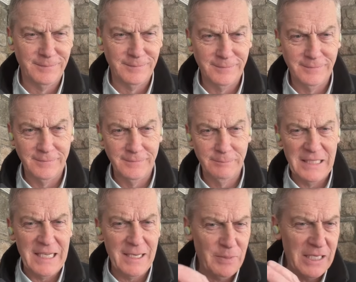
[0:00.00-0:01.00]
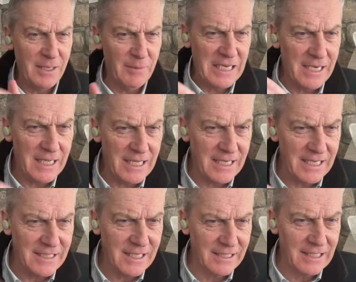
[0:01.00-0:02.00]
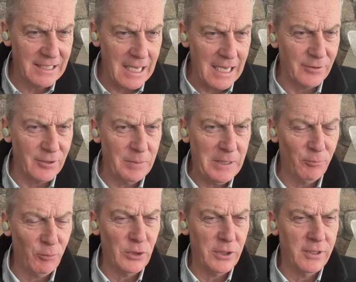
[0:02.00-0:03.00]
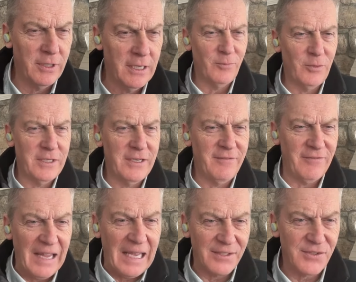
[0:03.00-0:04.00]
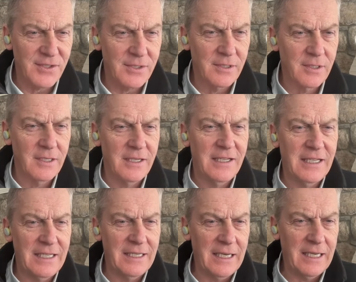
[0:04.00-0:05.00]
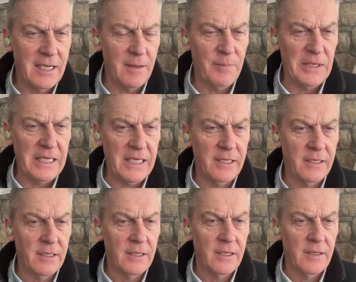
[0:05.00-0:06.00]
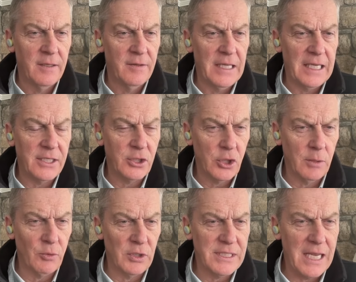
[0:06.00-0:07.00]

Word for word: Okay, but it, so but it, it is a little odd that people would would invest yeah. in a company like Cerberus.